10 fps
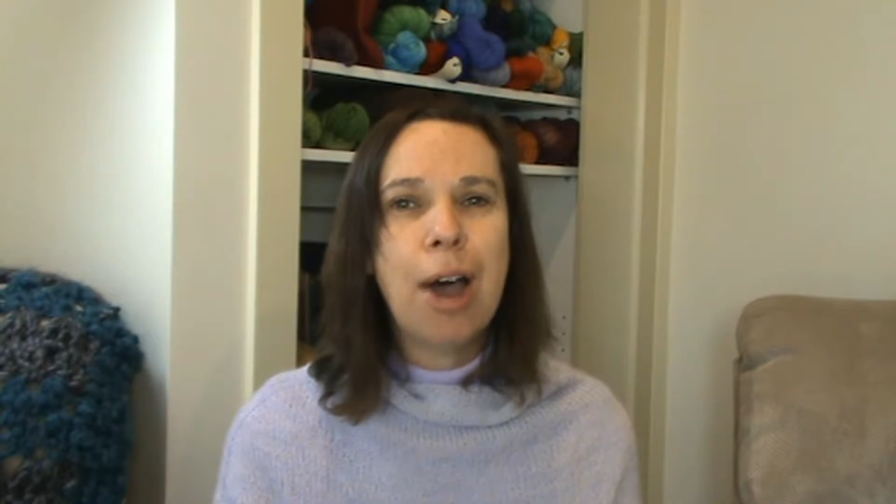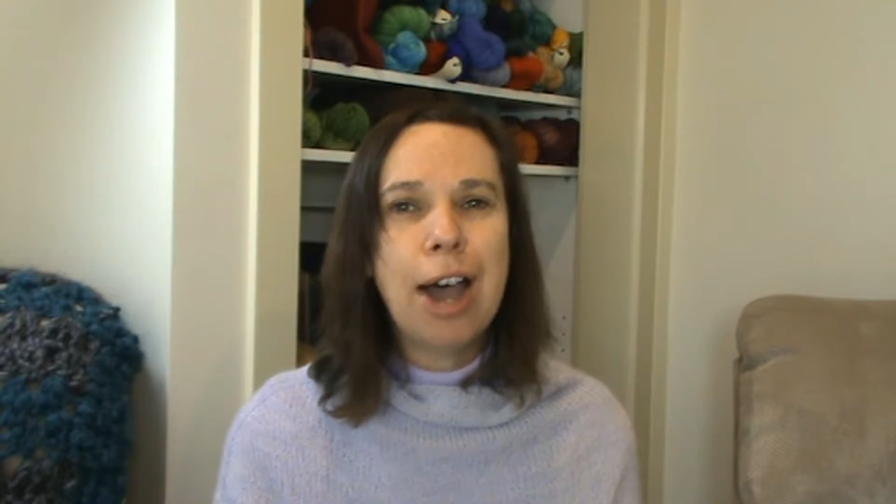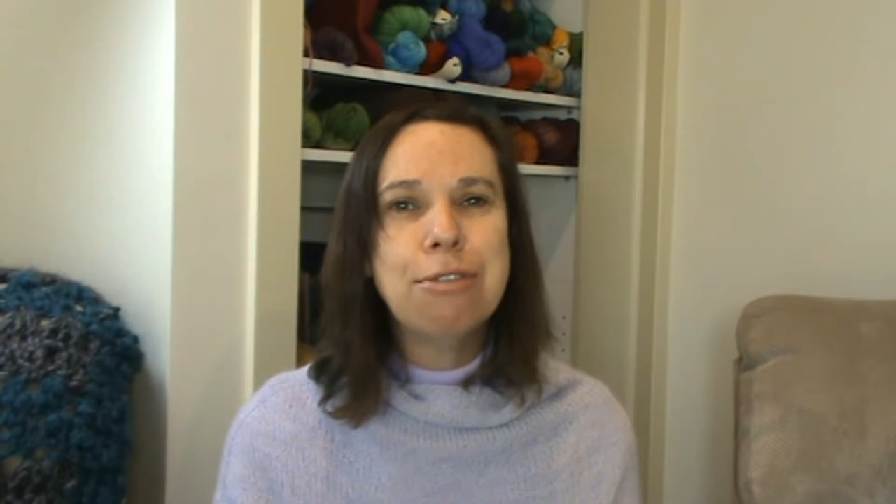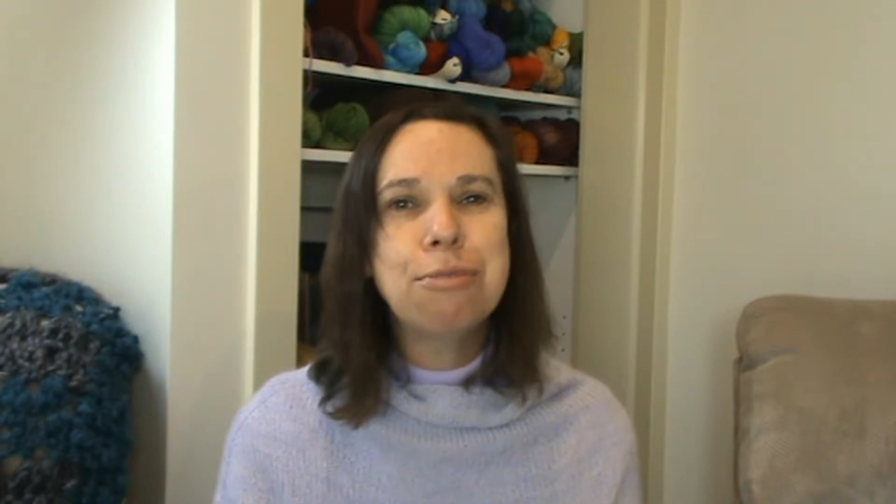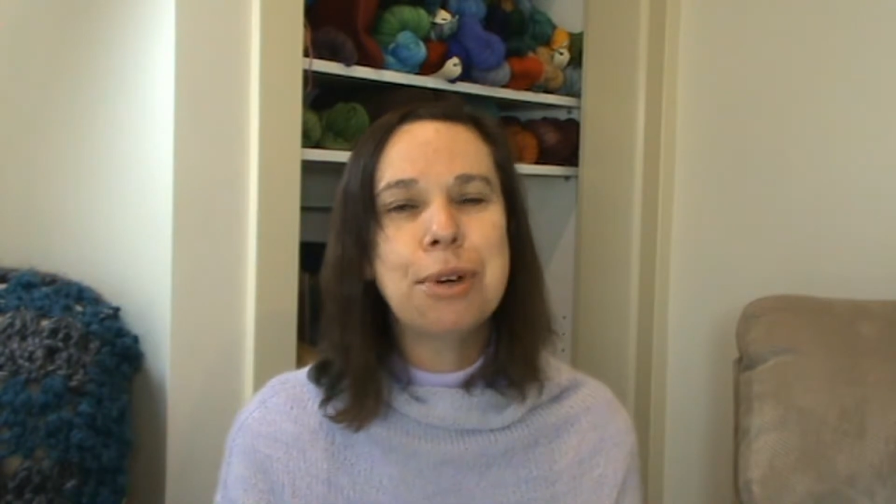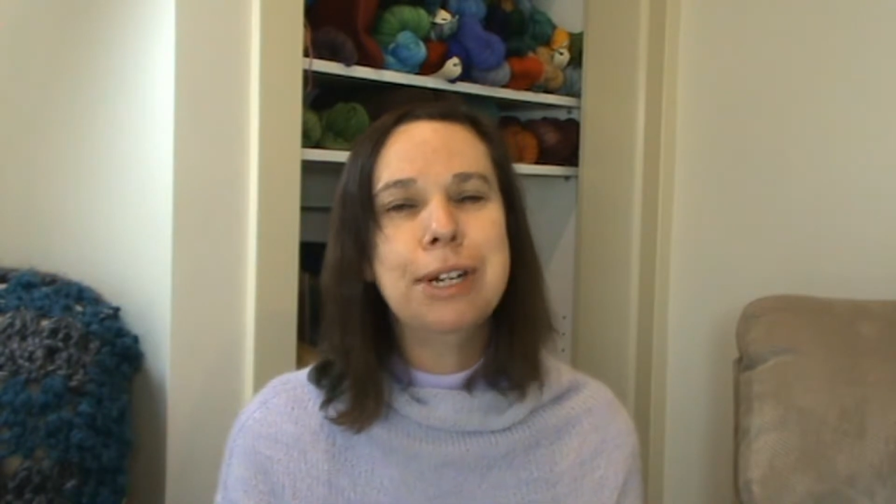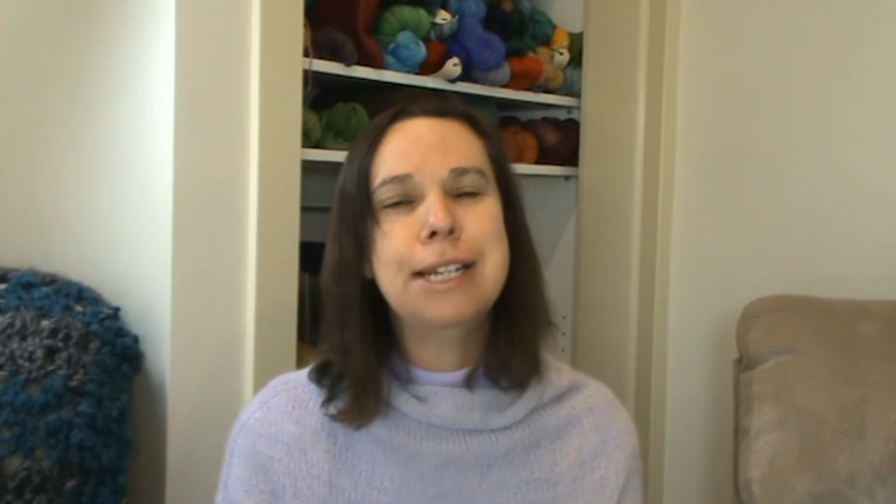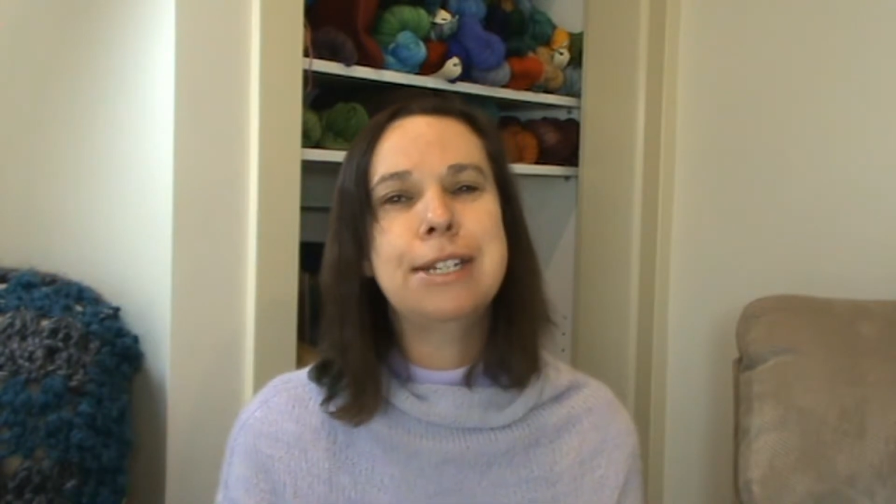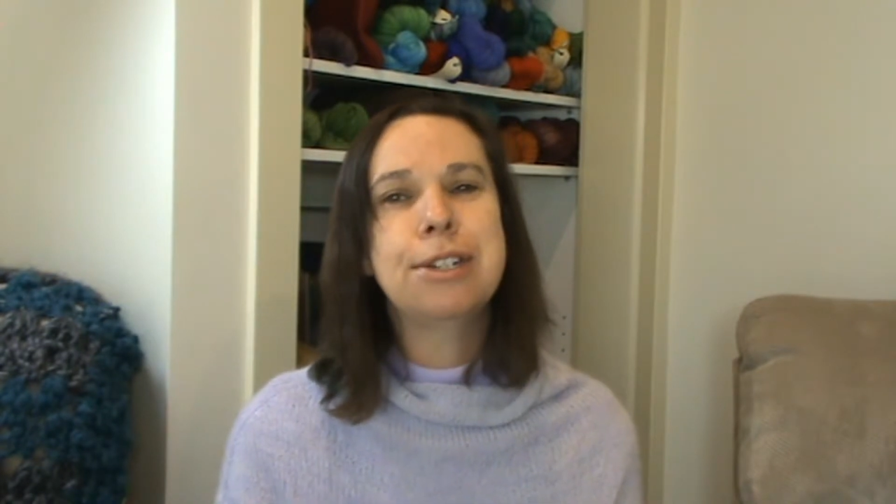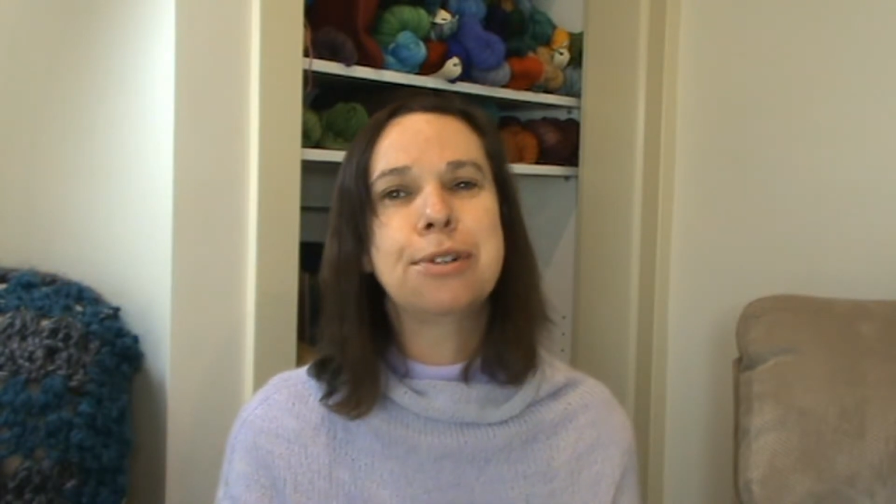I've wanted to